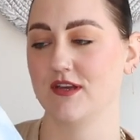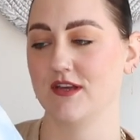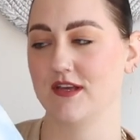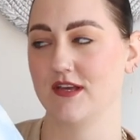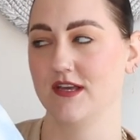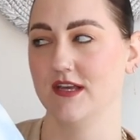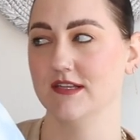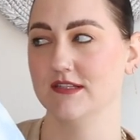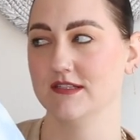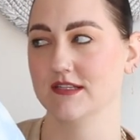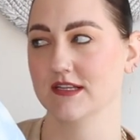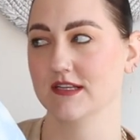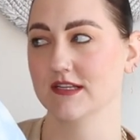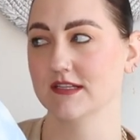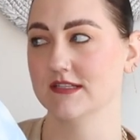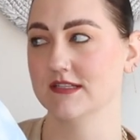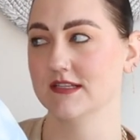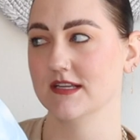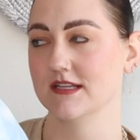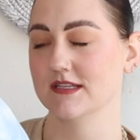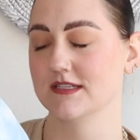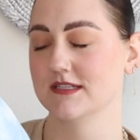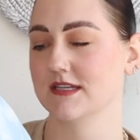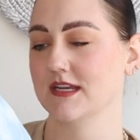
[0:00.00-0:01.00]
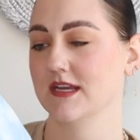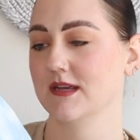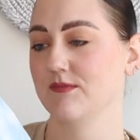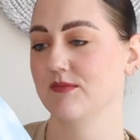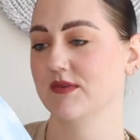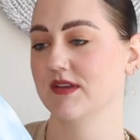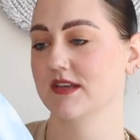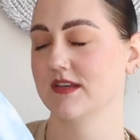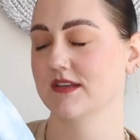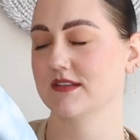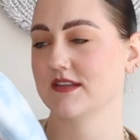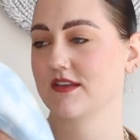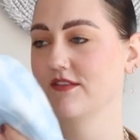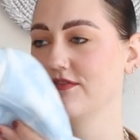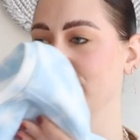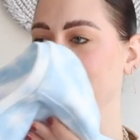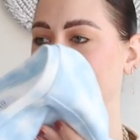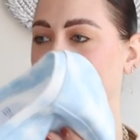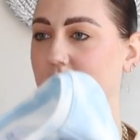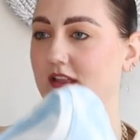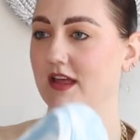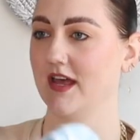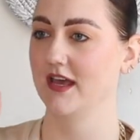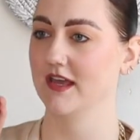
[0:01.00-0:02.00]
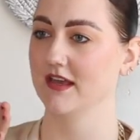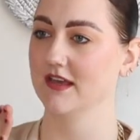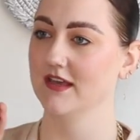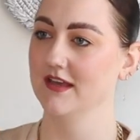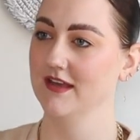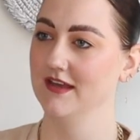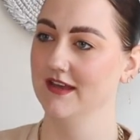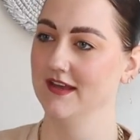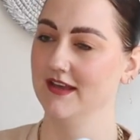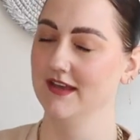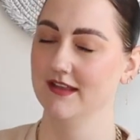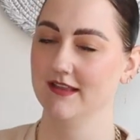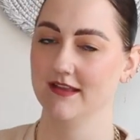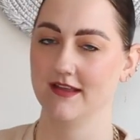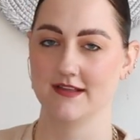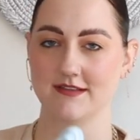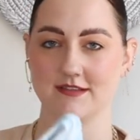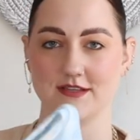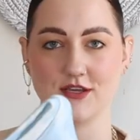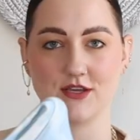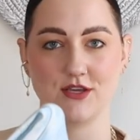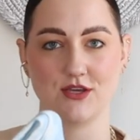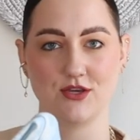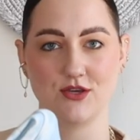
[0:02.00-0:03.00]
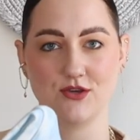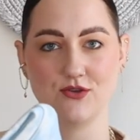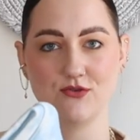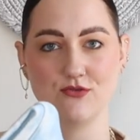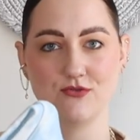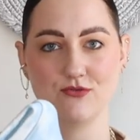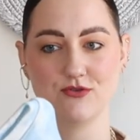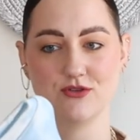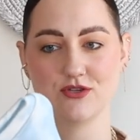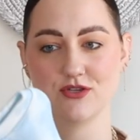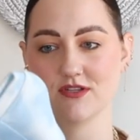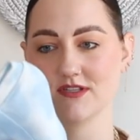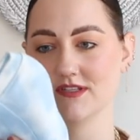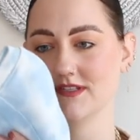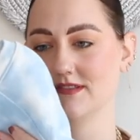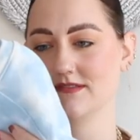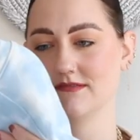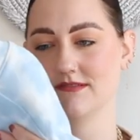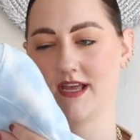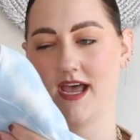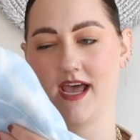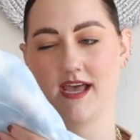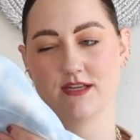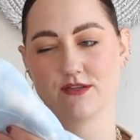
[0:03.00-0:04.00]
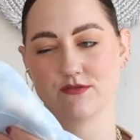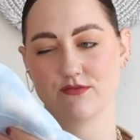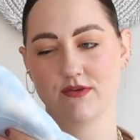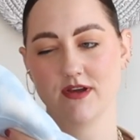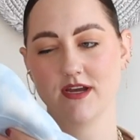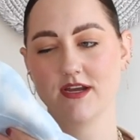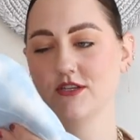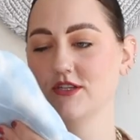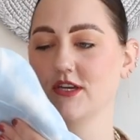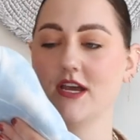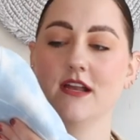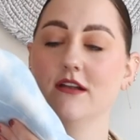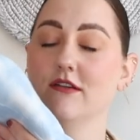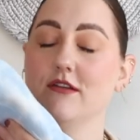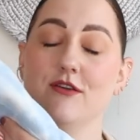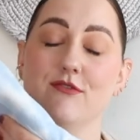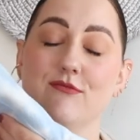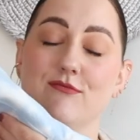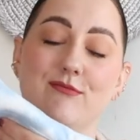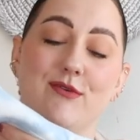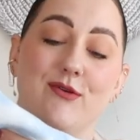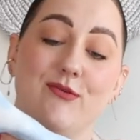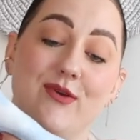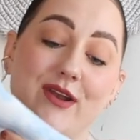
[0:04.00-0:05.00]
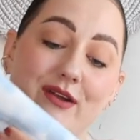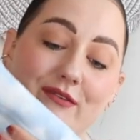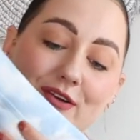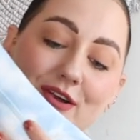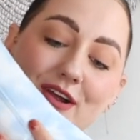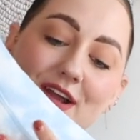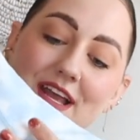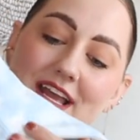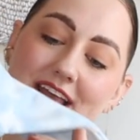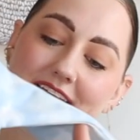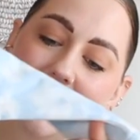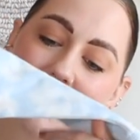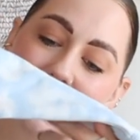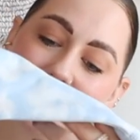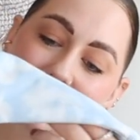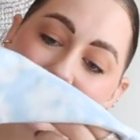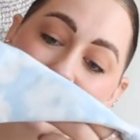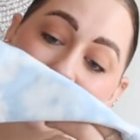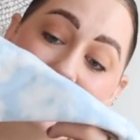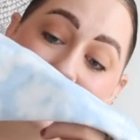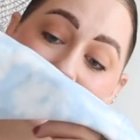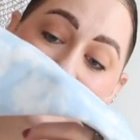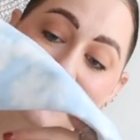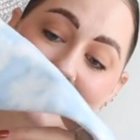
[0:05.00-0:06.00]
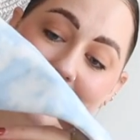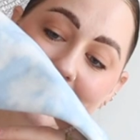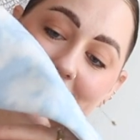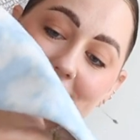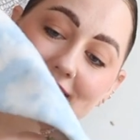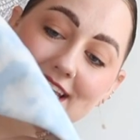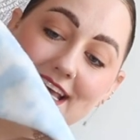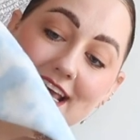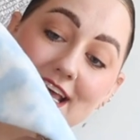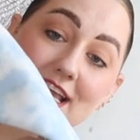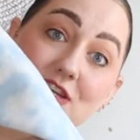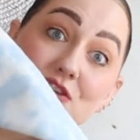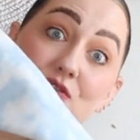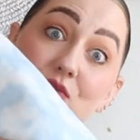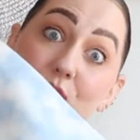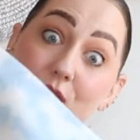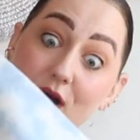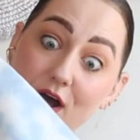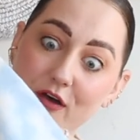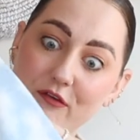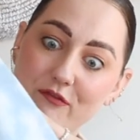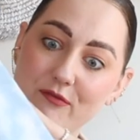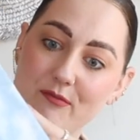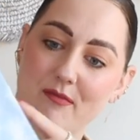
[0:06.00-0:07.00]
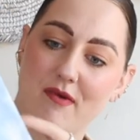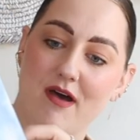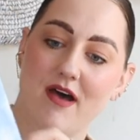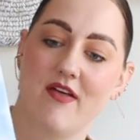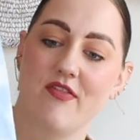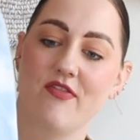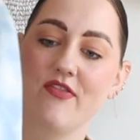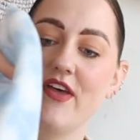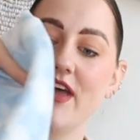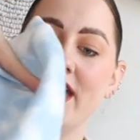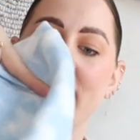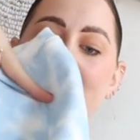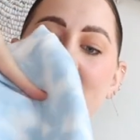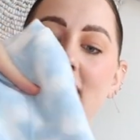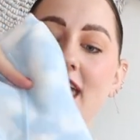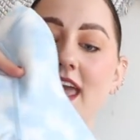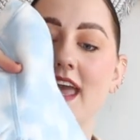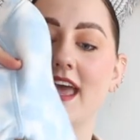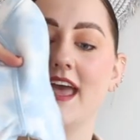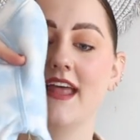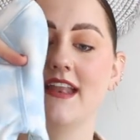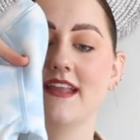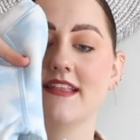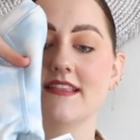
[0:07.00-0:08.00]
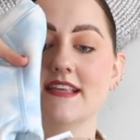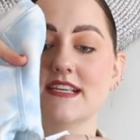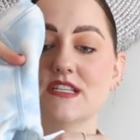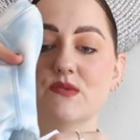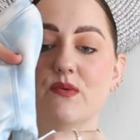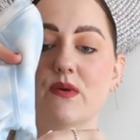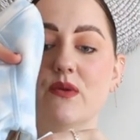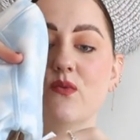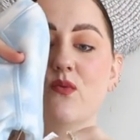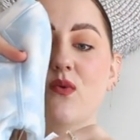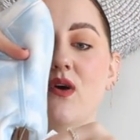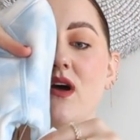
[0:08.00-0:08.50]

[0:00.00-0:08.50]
is existing because I feel like that's a huge size range. I don't know, but whatever. It's in a 6 to 12 month, and this one